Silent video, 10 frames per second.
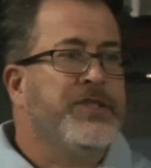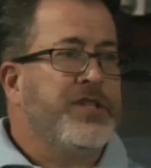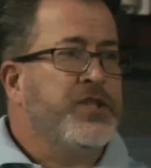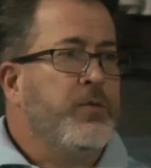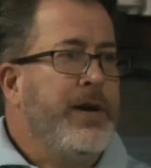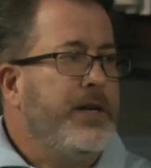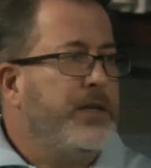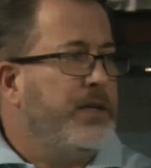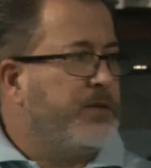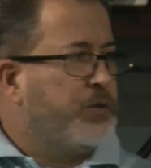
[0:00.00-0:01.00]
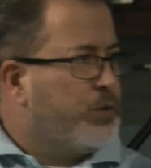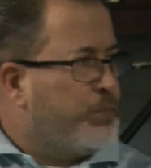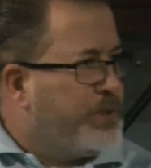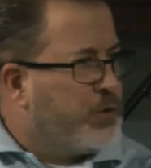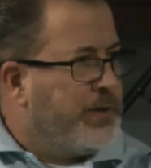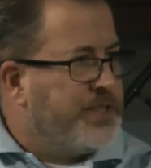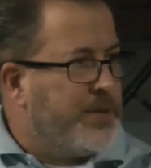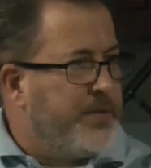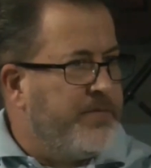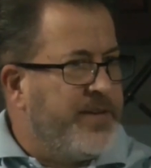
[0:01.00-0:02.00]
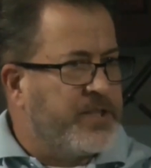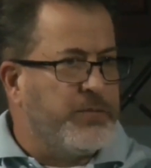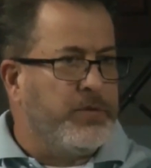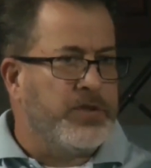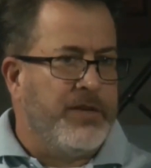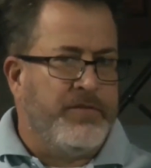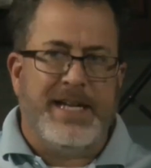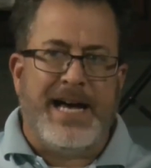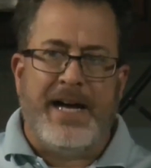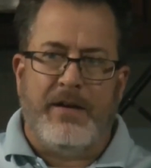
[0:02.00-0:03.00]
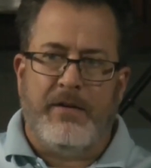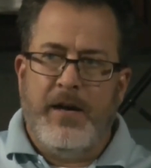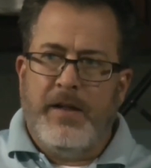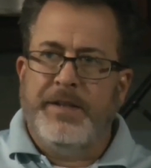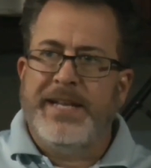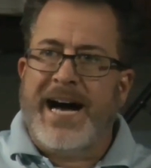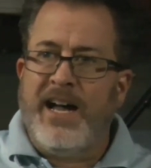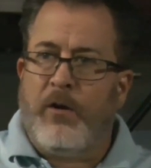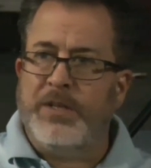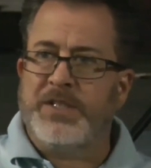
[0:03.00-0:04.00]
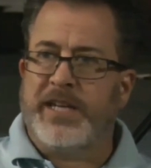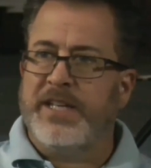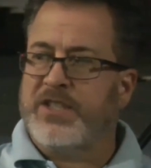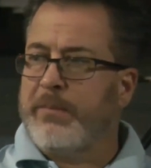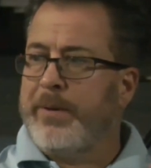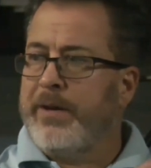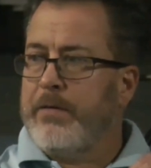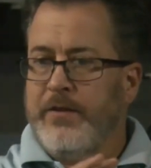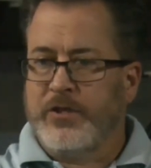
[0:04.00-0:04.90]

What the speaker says: situated in between some of the vestibules of the Nile. The Nile, once it gets up here,